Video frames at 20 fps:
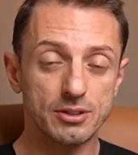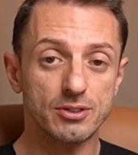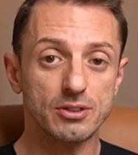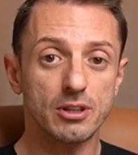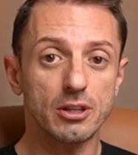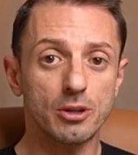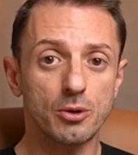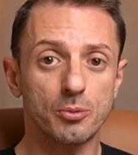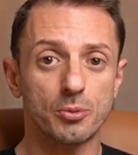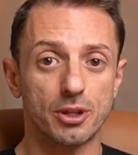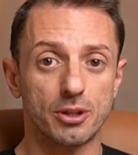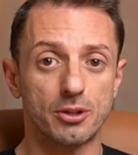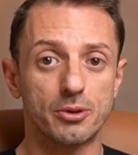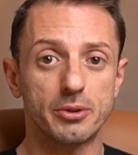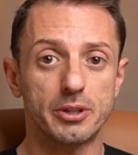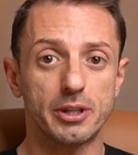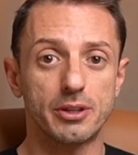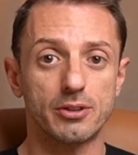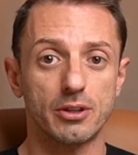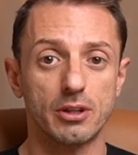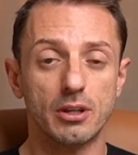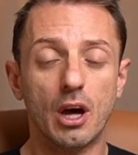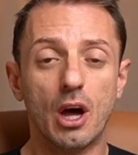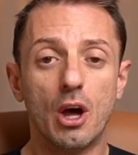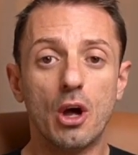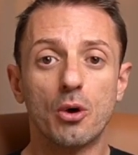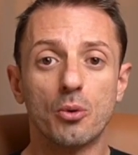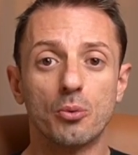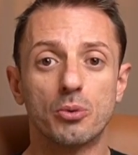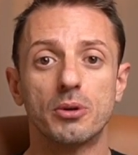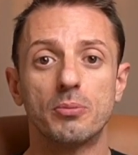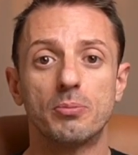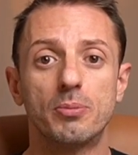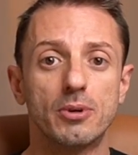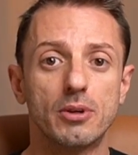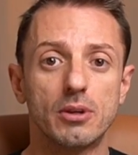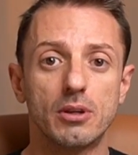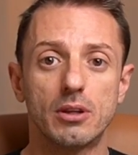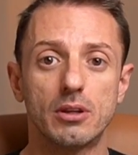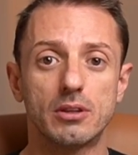starting with Unity, we
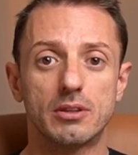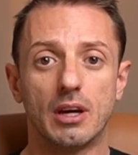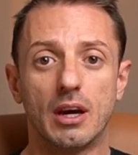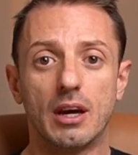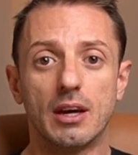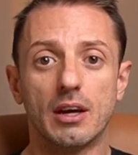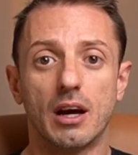built